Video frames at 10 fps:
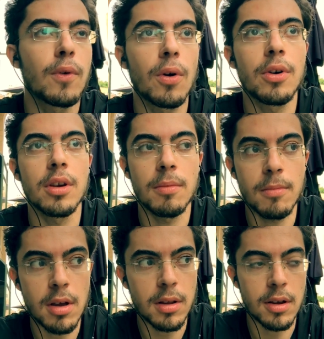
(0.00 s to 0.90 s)
40
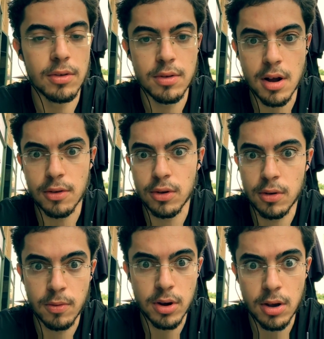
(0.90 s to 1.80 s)
minutes, that's
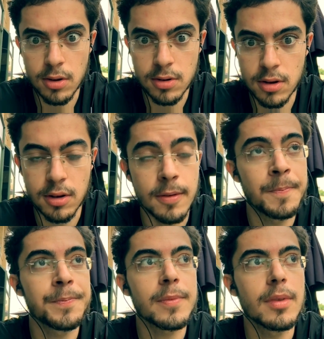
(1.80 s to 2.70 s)
crazy.
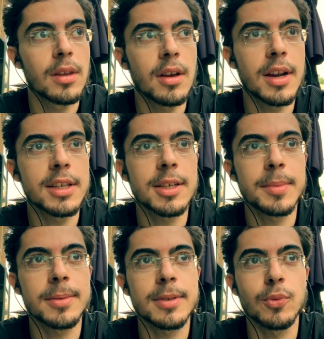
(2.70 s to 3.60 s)
And I
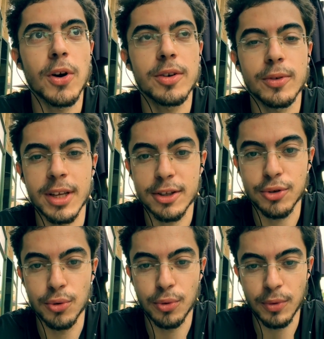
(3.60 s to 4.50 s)
sometimes walk for like
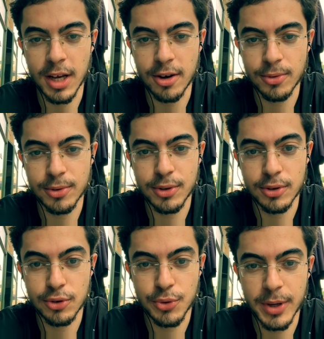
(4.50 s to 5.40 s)
two, three hours
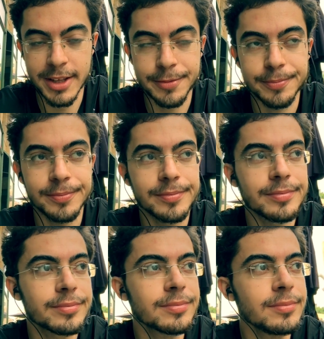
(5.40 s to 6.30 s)
straight.
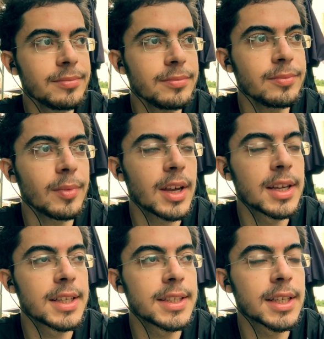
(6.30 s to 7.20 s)

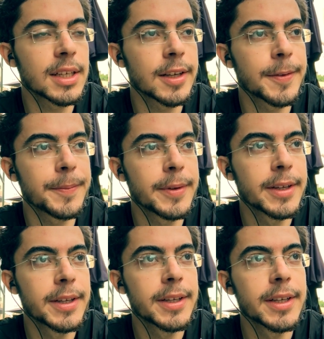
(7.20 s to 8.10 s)
And um,
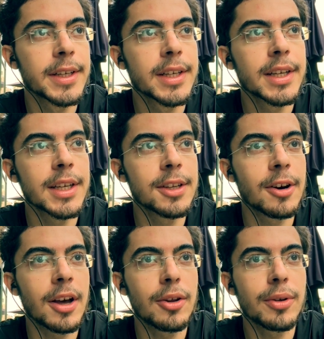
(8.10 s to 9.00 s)
you know,
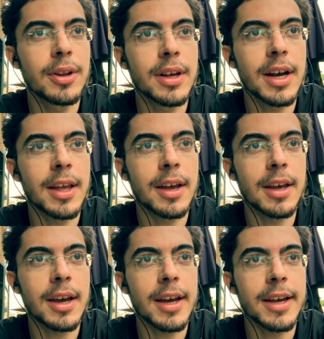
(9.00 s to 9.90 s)
I don't. I,
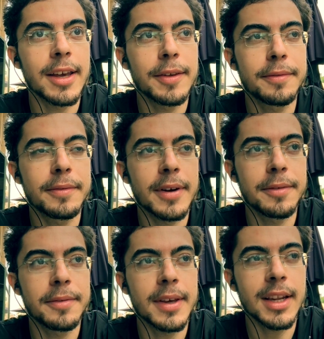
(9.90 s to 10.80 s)
I, I
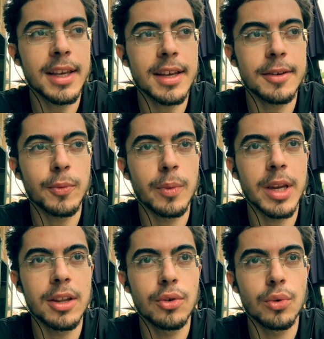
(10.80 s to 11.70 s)
feel like it,
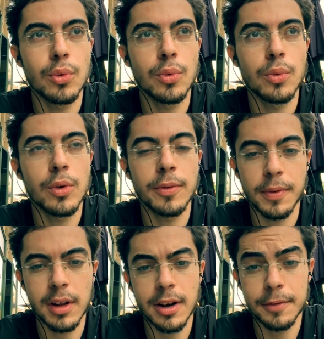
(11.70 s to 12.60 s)
when you
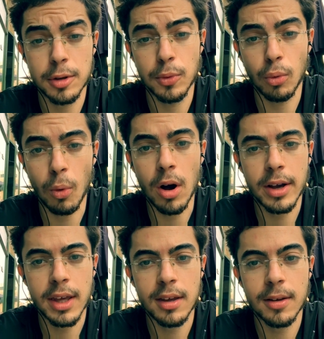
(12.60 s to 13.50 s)
feel comfortable
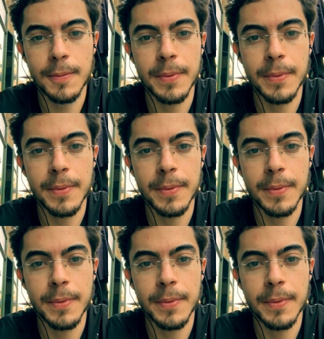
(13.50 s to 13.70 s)
walking,